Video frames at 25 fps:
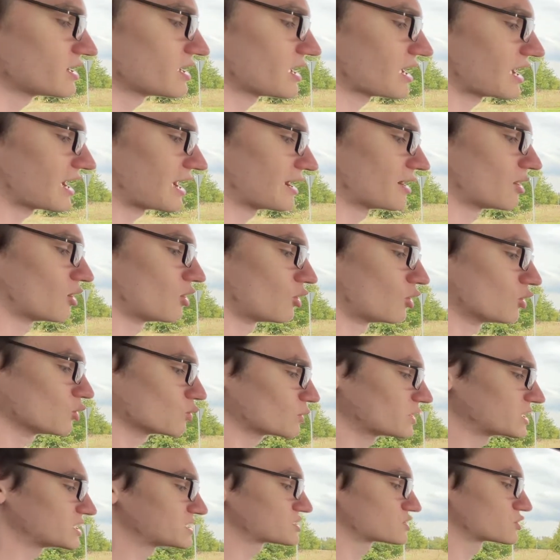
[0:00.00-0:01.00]
I
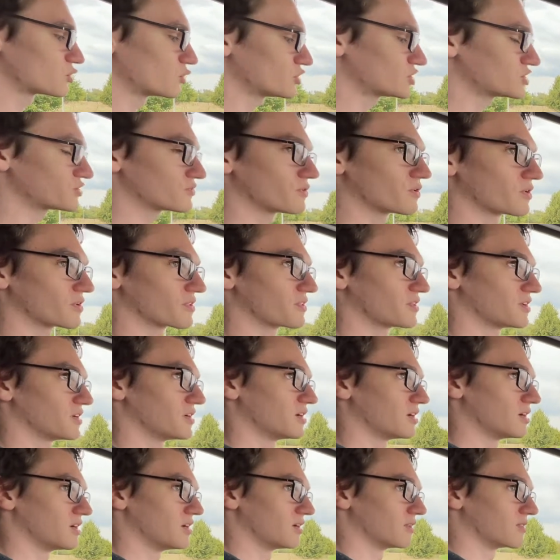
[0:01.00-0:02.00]
always search for
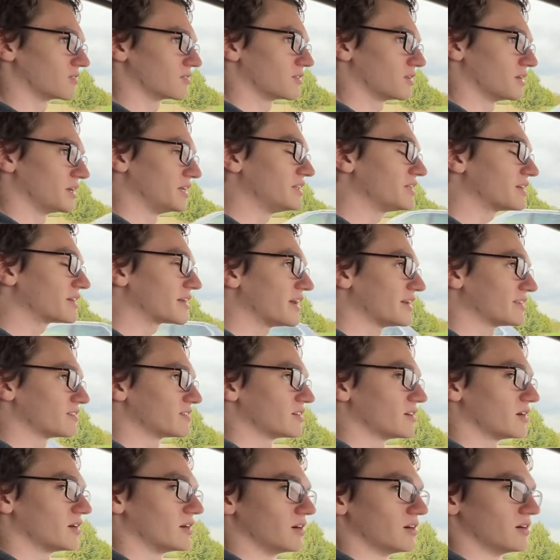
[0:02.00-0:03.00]
the
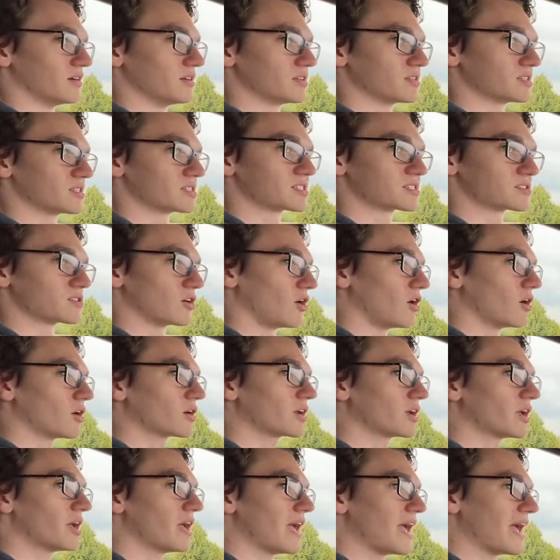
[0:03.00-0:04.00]
indicator stalk,
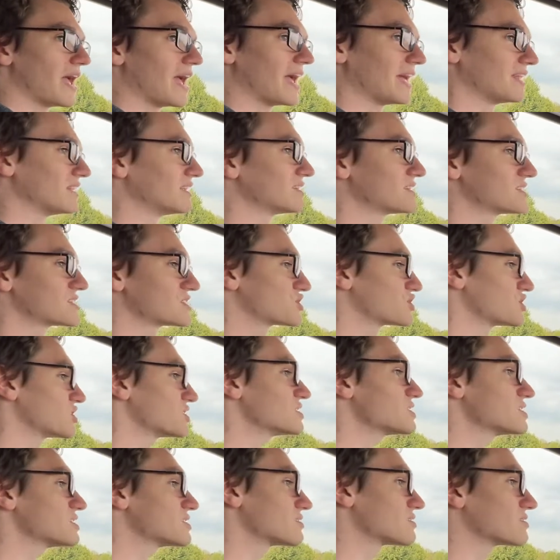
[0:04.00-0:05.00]
and it's
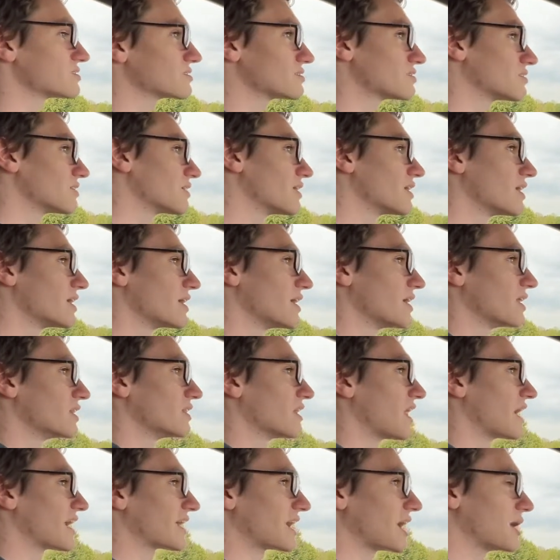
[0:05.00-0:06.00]
just
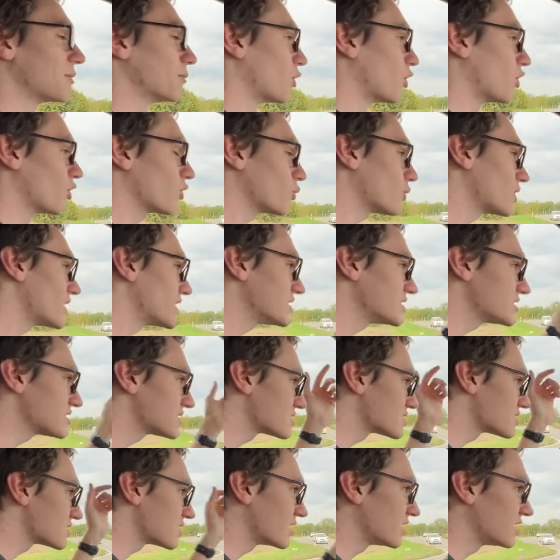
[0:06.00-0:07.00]
like I'm
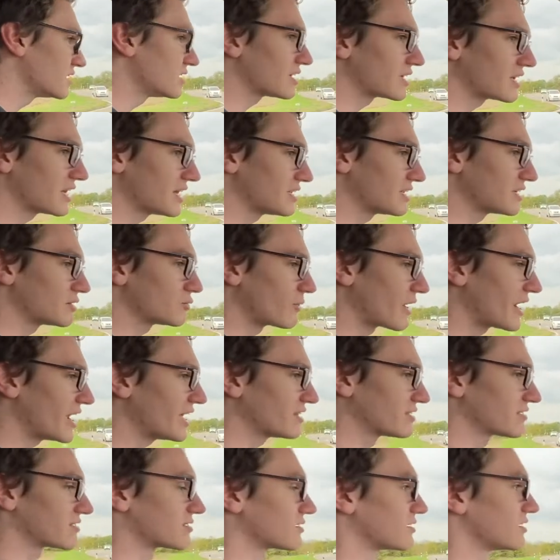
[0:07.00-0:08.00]
always indicating right.
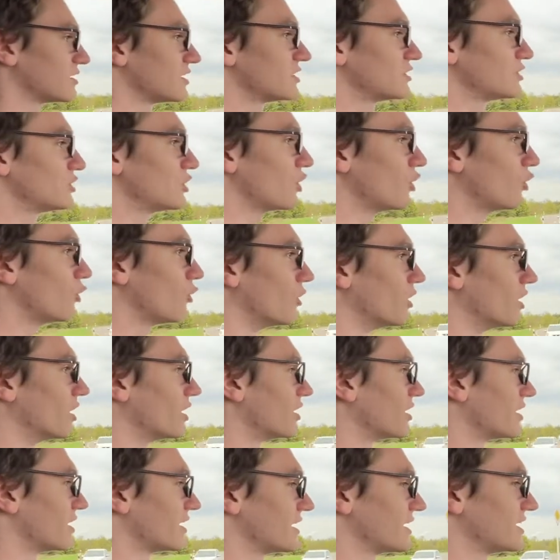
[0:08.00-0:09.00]
No,
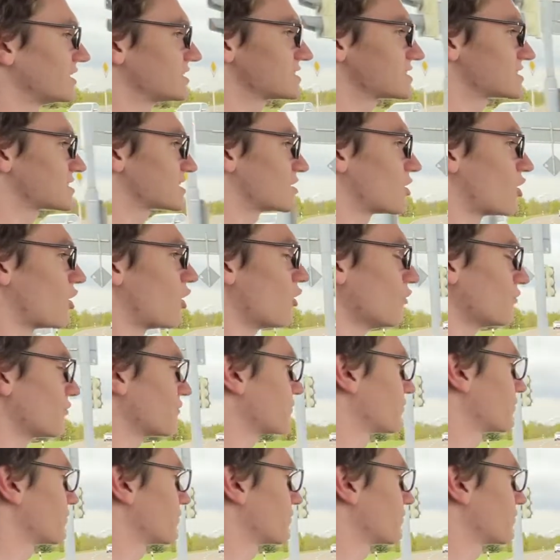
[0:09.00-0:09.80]
it's off.